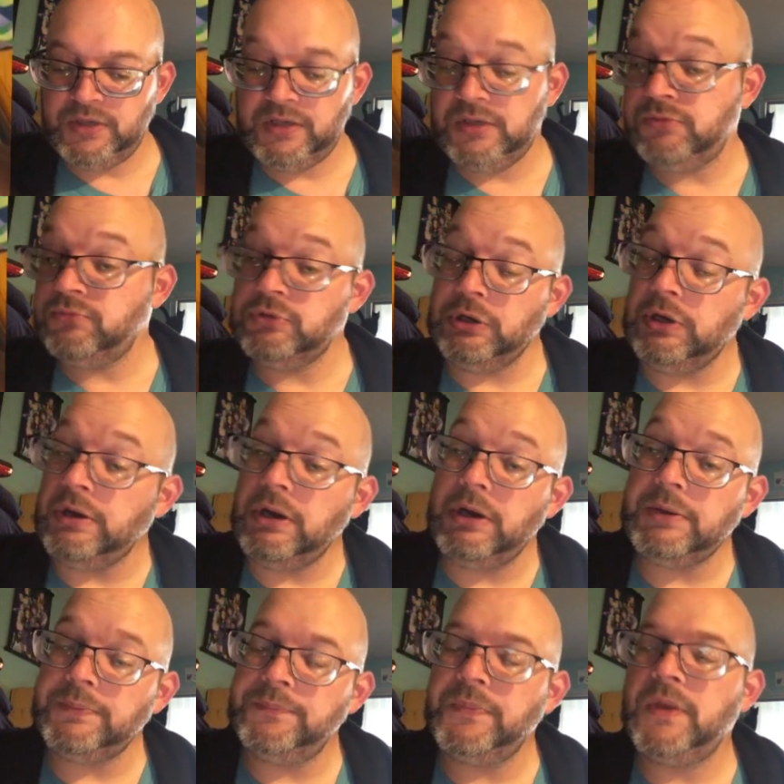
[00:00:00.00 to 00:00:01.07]
and then draw a
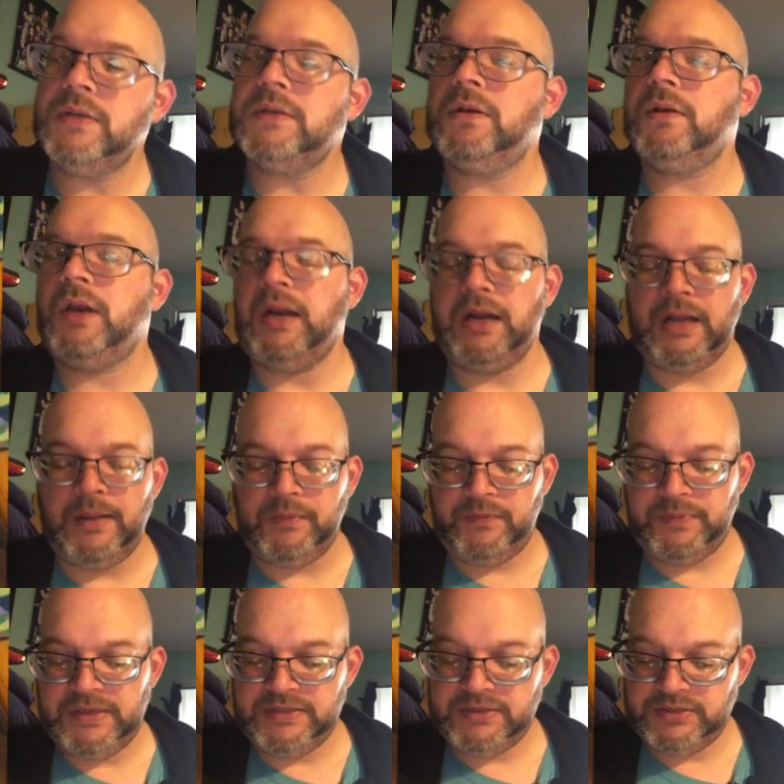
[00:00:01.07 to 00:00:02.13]
card. So I've got a couple
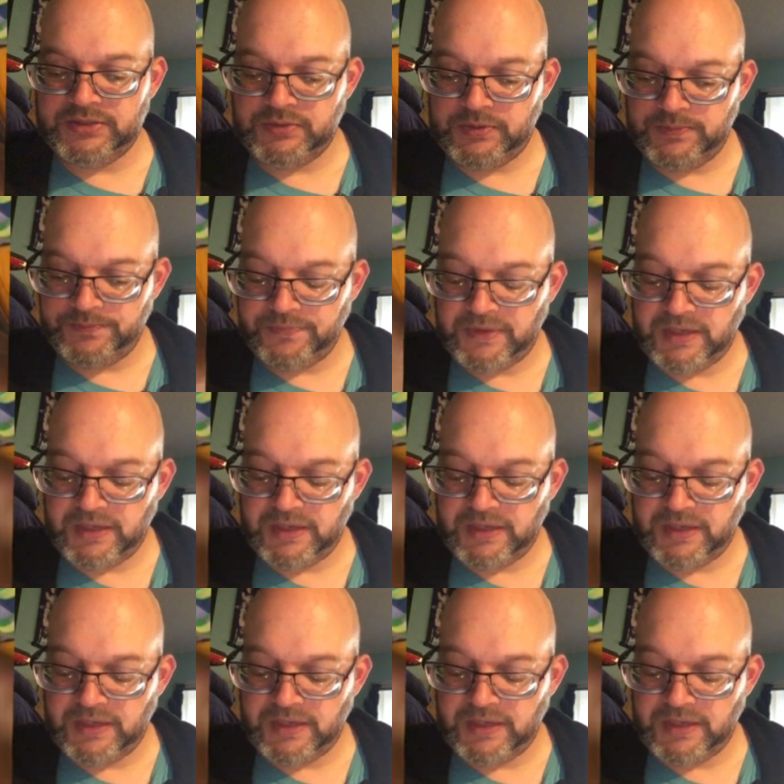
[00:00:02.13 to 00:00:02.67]
pieces to it.